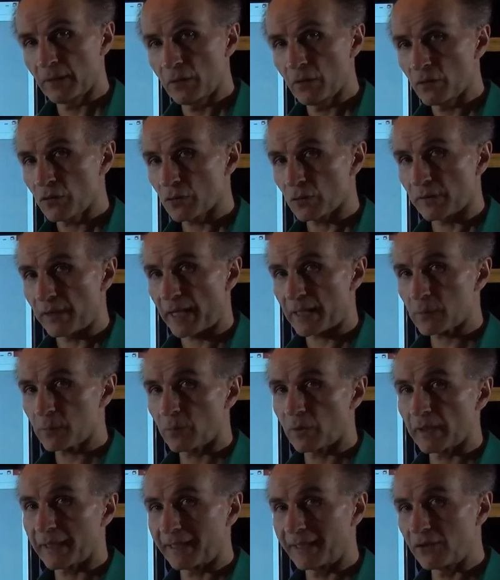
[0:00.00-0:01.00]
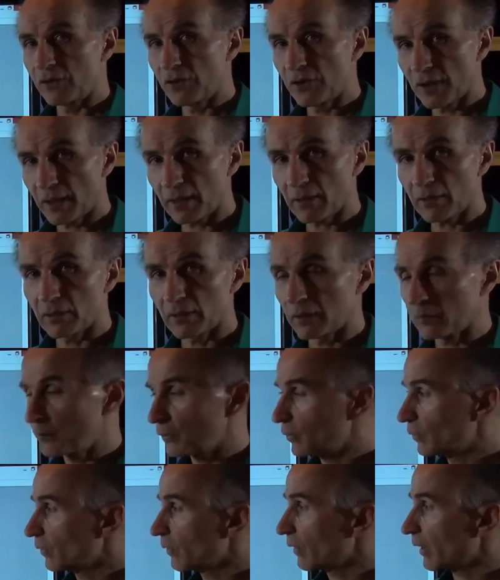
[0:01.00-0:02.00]
So that's why in general we
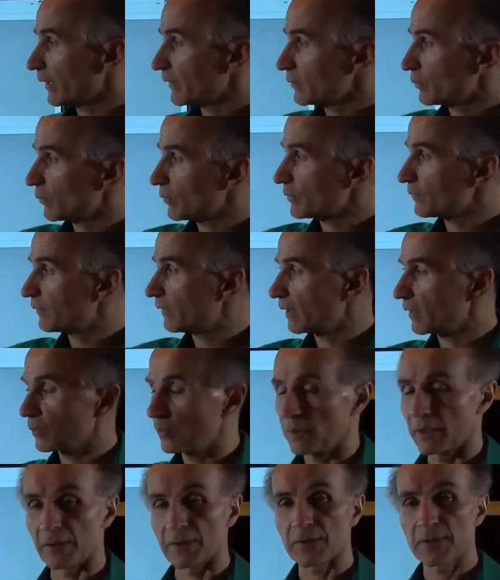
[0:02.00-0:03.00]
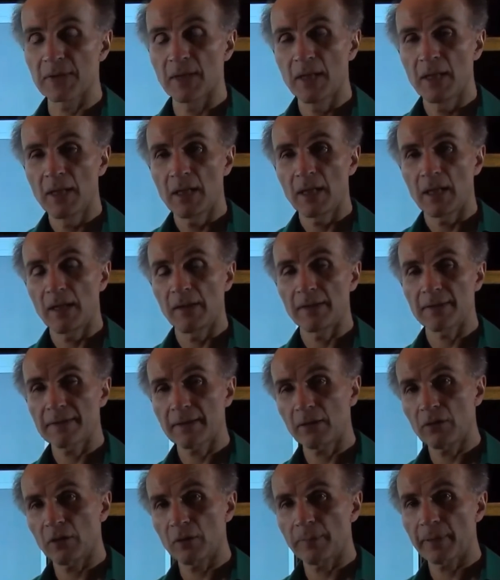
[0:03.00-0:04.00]
don't like source followers in the
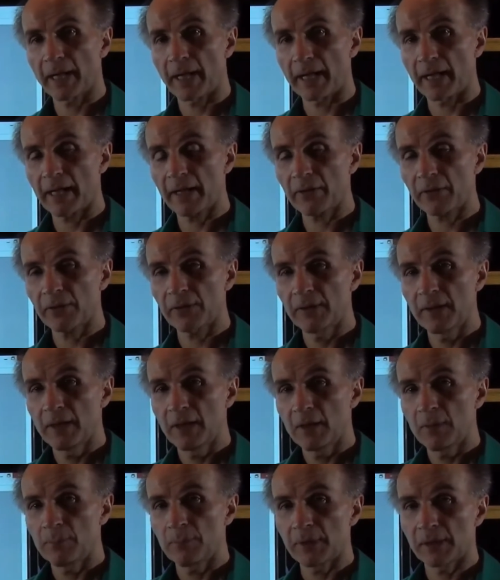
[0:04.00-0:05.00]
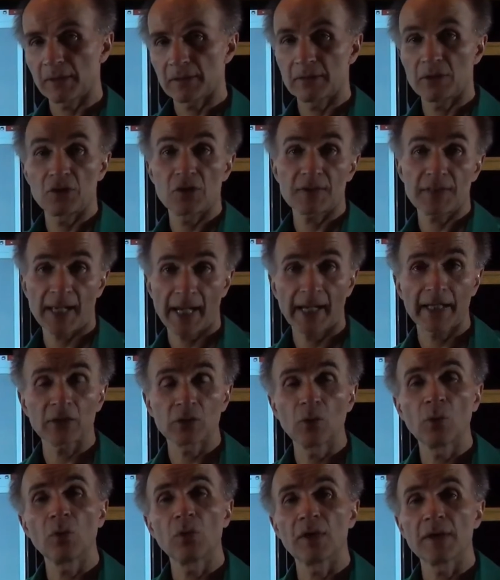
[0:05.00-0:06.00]
signal path, because they just add
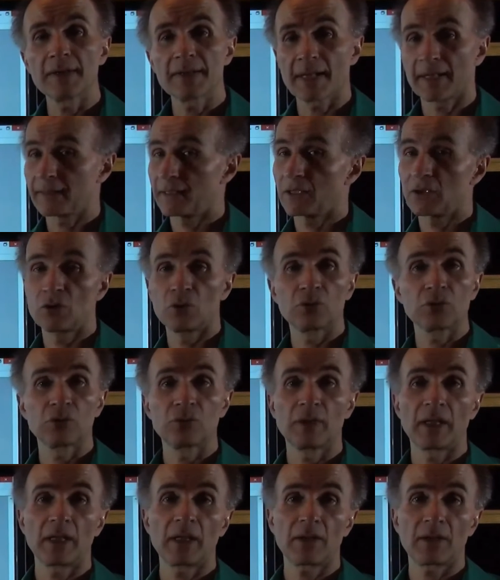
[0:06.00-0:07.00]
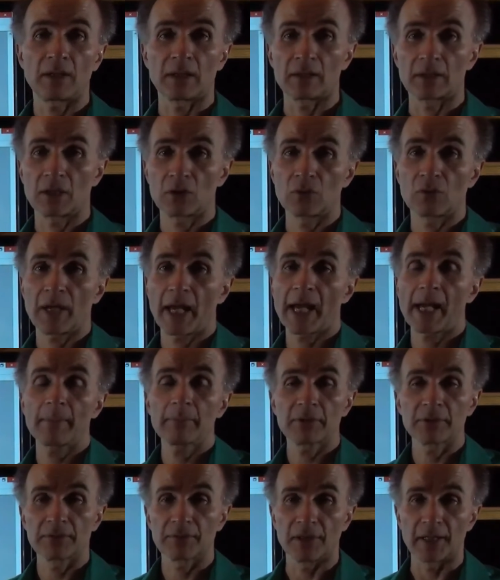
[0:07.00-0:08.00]
noise and they don't do anything. They don't
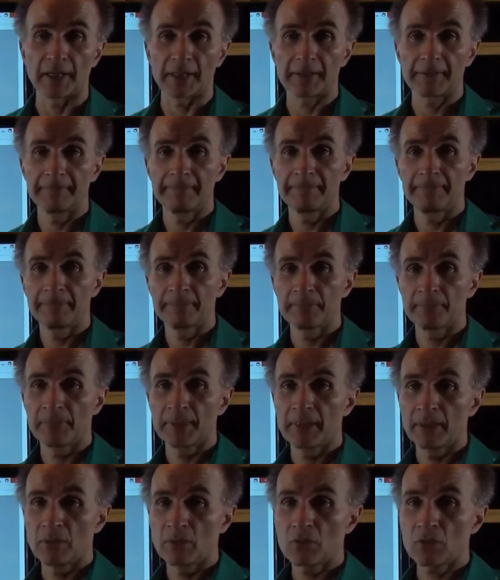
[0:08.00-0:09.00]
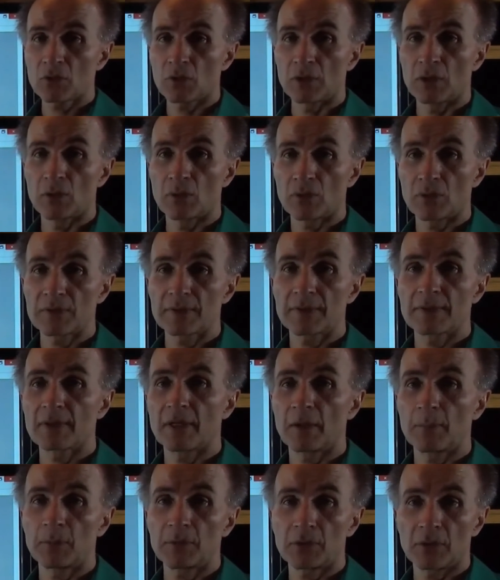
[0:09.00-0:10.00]
amplify. So in low noise
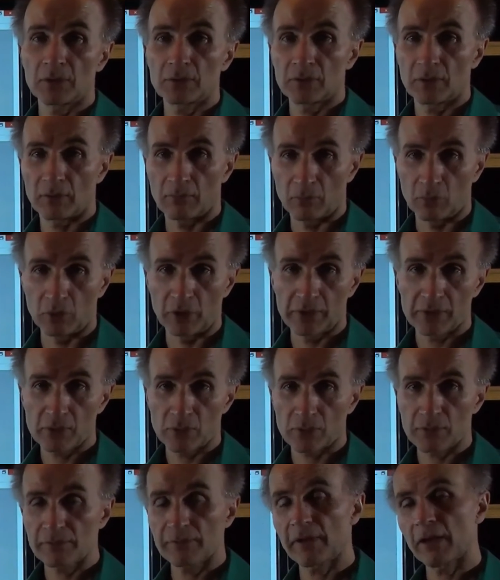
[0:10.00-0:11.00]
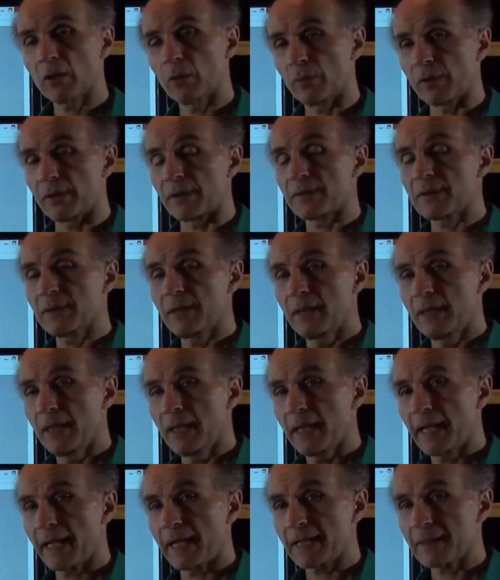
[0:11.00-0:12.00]
design we try to avoid source followers
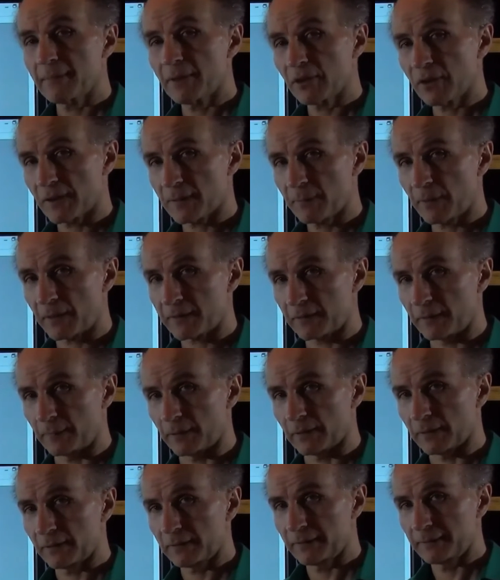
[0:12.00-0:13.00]
as much as possible.